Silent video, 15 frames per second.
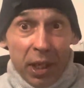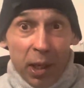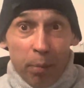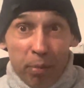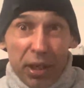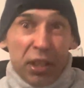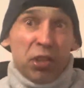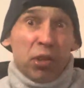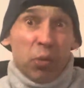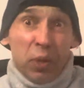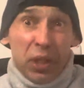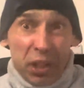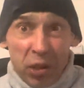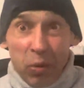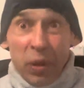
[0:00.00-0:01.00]
brings you
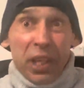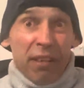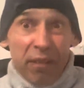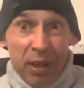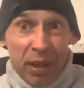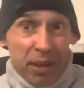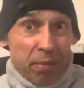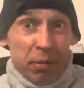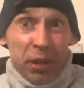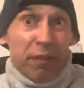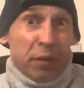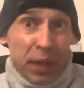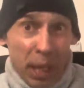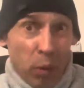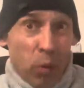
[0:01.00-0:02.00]
into another, if
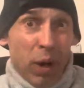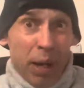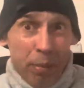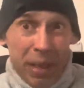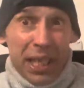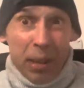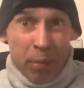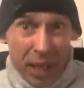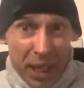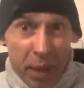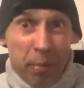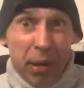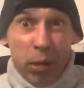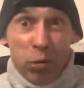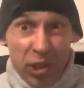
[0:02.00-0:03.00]
you get what I mean, about the
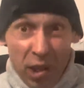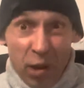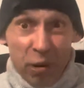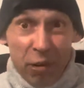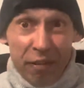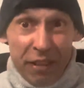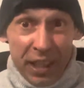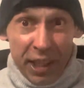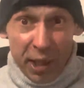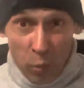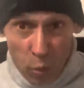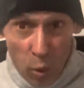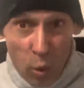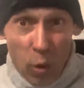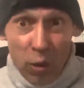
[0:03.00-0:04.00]
postcode thing and the
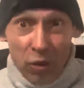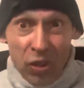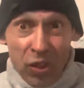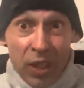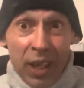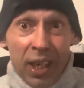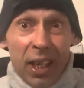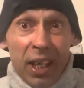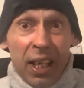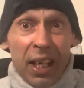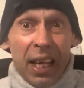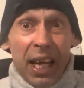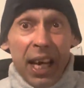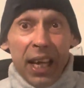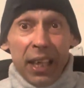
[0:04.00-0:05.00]
wars.
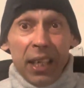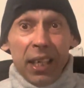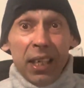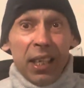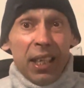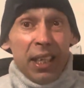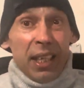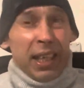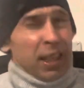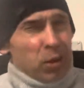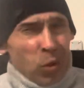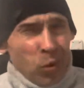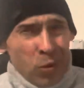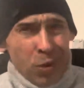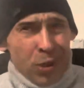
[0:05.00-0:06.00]
And
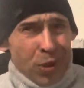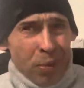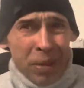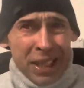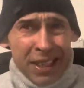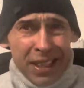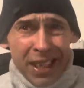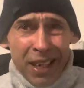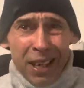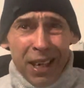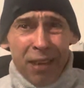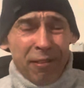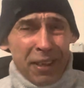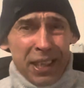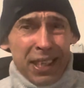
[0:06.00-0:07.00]
it dawned on me that
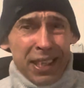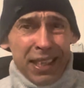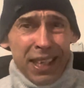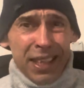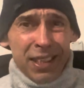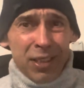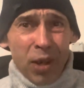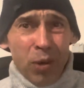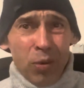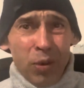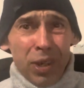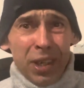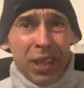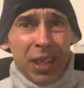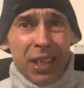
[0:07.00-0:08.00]
I'm thinking that, so
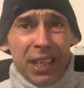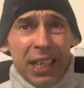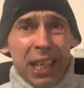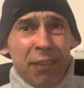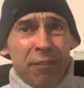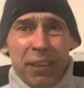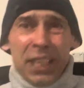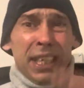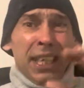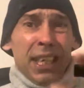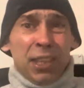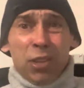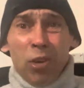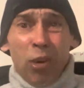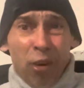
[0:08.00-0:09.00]
if it
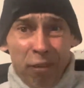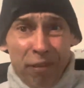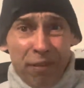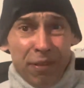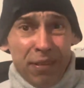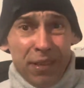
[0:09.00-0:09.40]
kicks off,